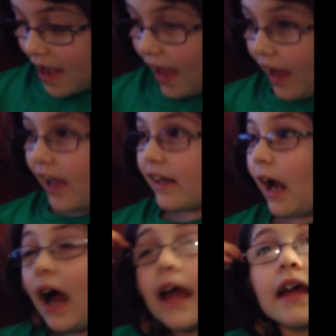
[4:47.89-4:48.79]
And
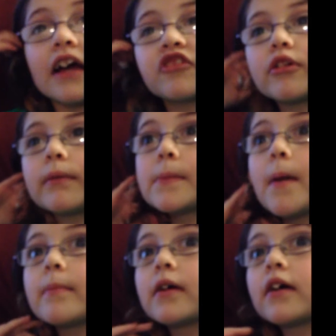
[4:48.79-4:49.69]
I actually
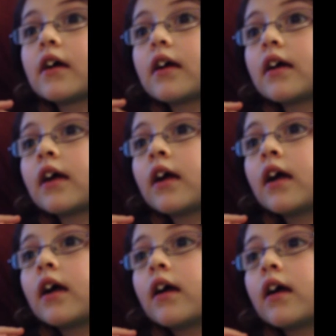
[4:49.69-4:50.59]
remember
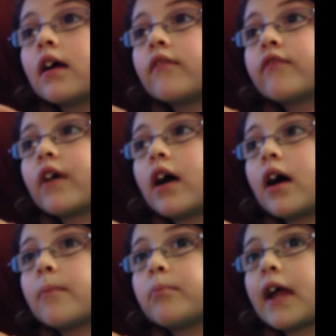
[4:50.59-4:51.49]

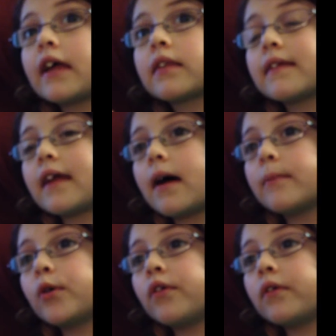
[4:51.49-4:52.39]
from plants and
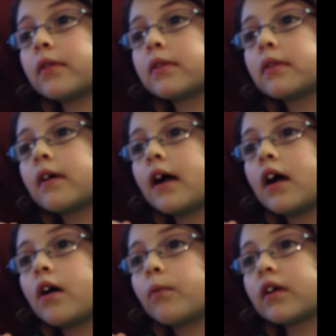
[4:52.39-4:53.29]
animals
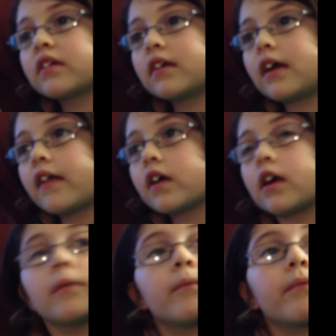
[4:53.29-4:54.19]
work
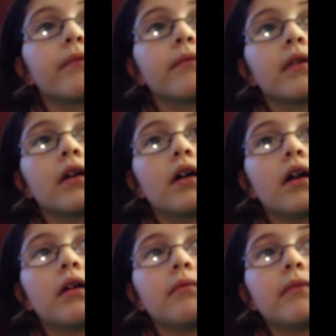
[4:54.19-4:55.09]
together.
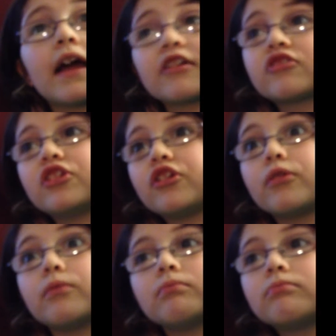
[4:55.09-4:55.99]
They actually do.